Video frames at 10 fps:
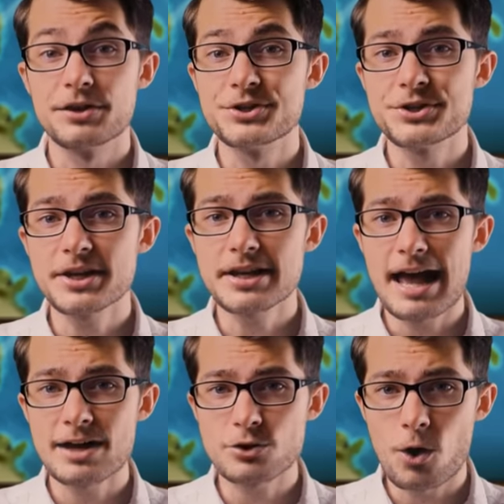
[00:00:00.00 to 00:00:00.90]
the city
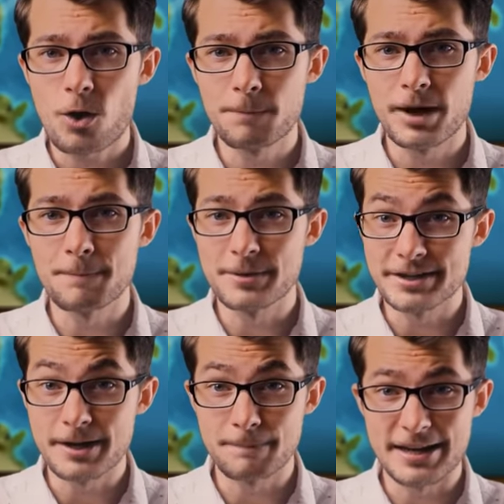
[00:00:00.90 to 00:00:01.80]
had all but
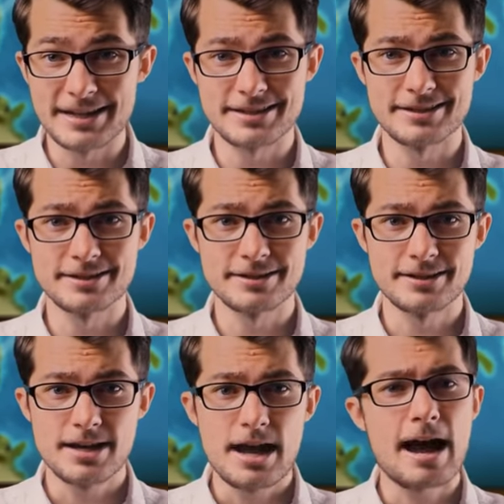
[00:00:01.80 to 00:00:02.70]
been abandoned.
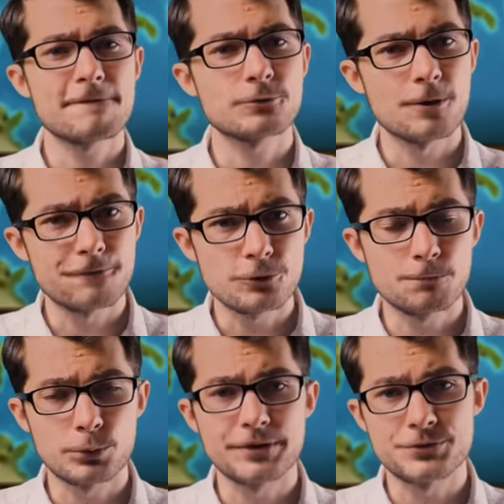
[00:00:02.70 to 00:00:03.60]
After a few
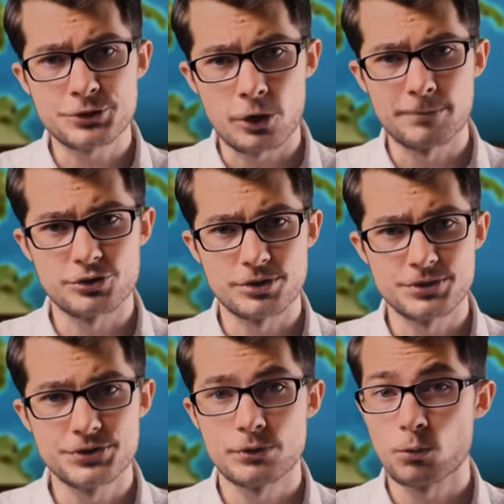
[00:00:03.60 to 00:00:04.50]
brief
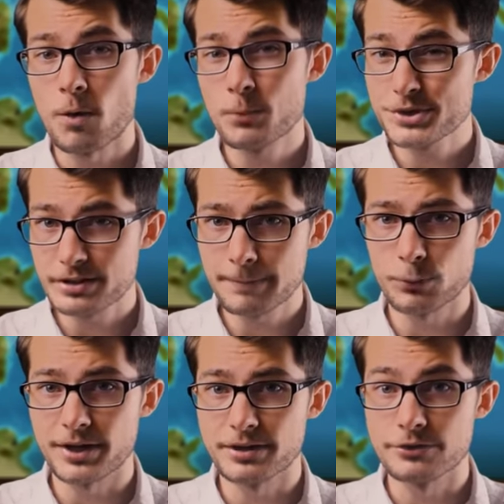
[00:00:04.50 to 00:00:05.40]
skirmishes, Rome was
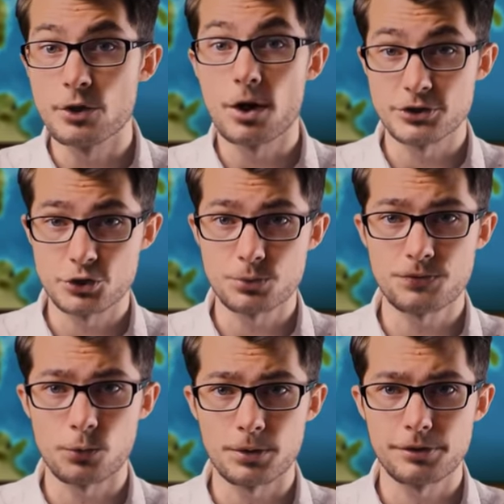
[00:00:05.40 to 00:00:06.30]
liberated on June
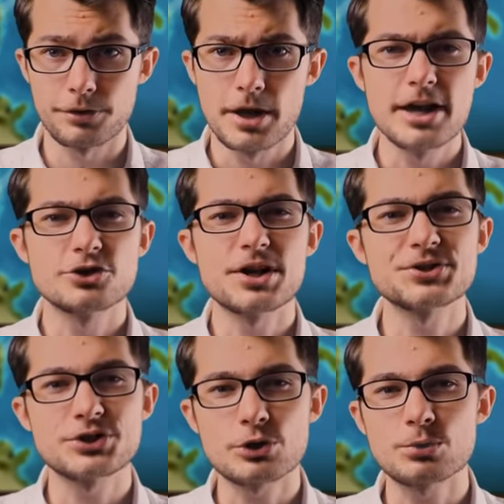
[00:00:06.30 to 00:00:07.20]
4th,
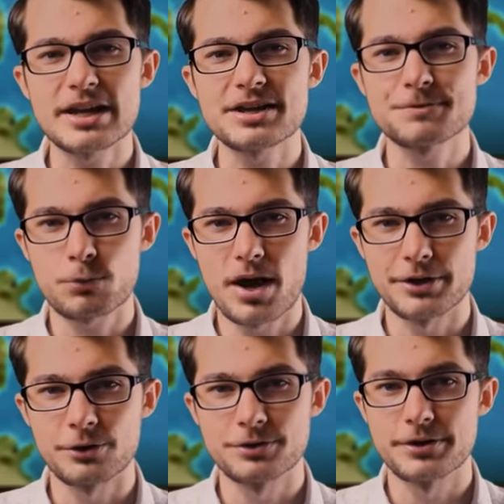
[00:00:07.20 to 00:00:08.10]
just two days
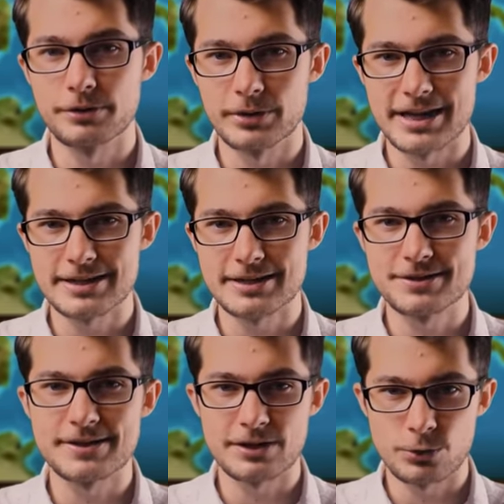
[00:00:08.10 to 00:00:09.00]
prior to the
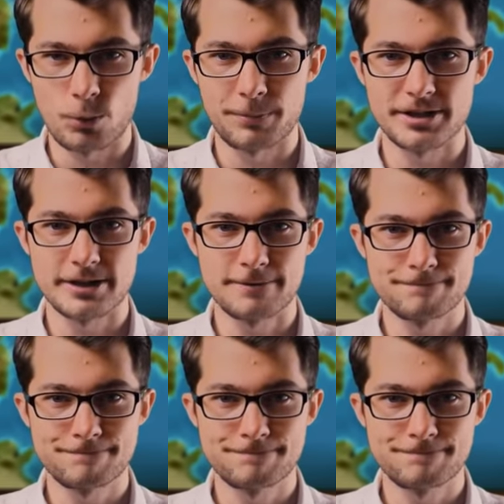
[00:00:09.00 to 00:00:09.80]
landings in Normandy.